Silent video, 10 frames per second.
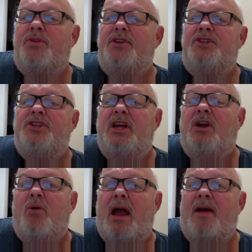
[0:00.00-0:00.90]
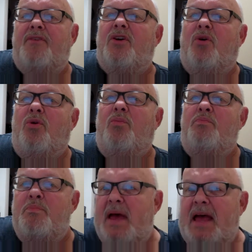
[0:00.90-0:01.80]
with the geographical
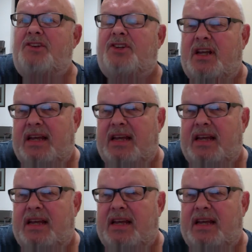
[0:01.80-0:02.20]
best